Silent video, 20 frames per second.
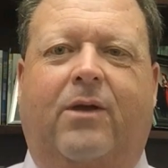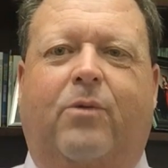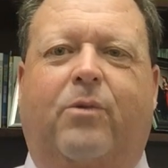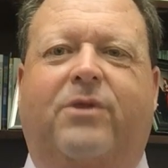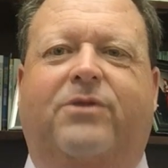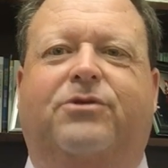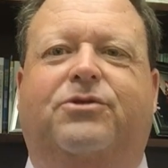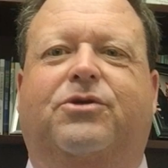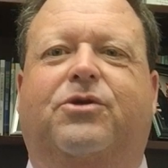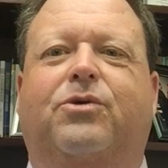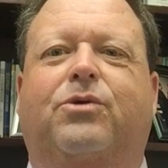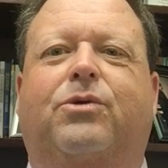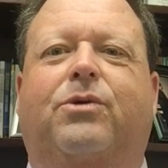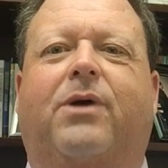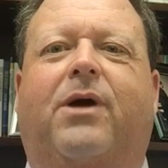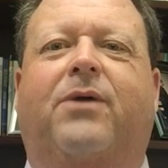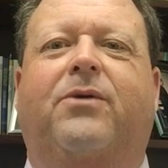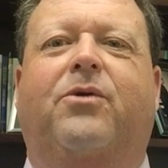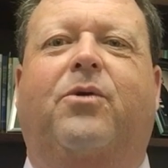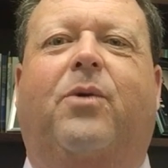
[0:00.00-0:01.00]
With
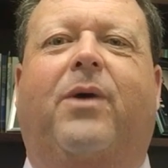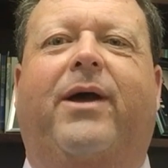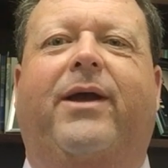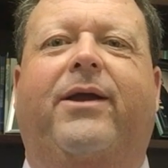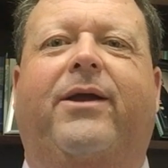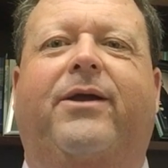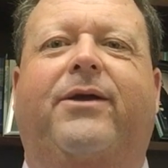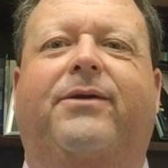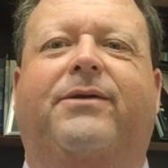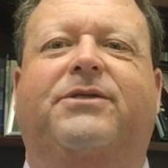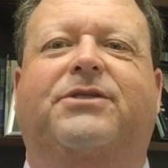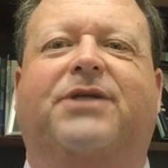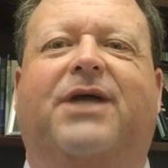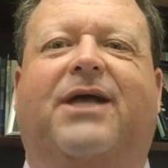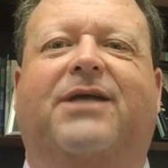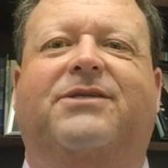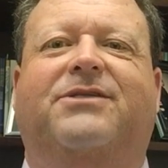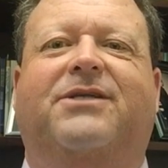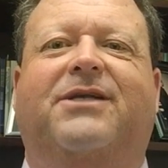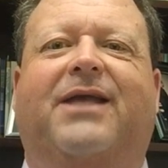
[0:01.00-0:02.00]
school underway here in
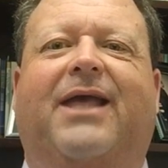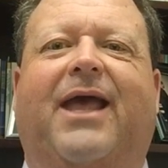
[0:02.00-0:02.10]
Johnston